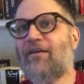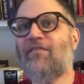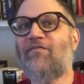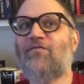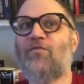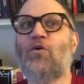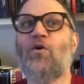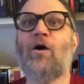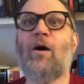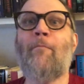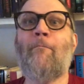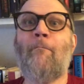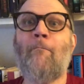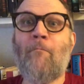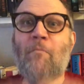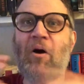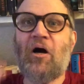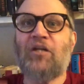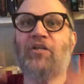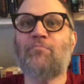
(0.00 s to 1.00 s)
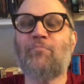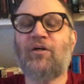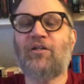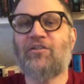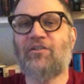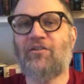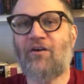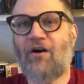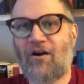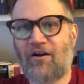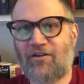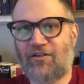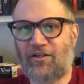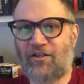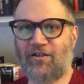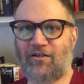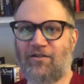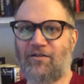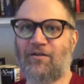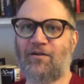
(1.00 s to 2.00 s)
for a much, much
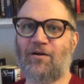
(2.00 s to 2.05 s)
larger